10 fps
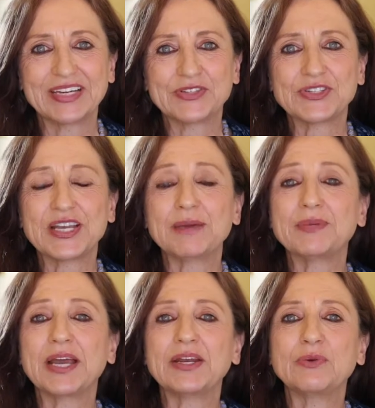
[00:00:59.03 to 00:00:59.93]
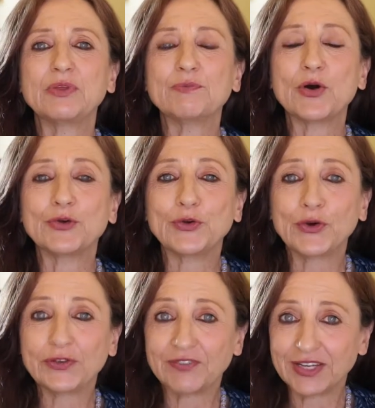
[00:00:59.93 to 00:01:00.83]
To stay updated with my
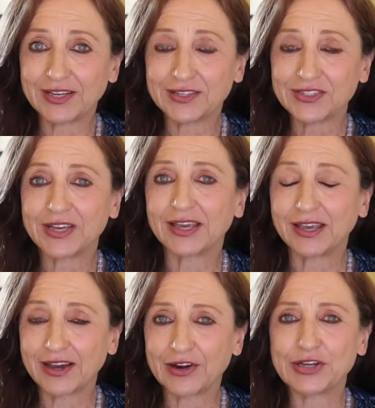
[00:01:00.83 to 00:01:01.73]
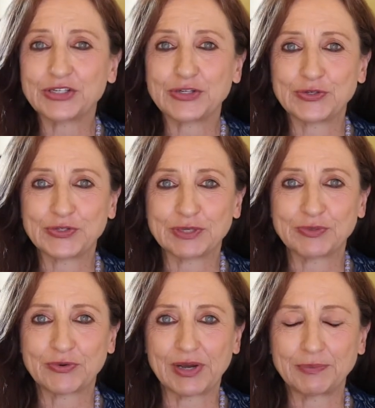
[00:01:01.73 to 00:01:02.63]
ongoing videos, I encourage you to
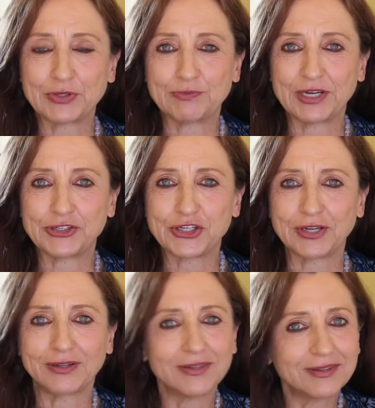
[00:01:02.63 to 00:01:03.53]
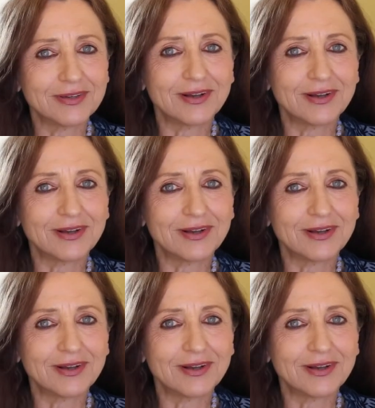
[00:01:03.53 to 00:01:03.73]
subscribe to my channel and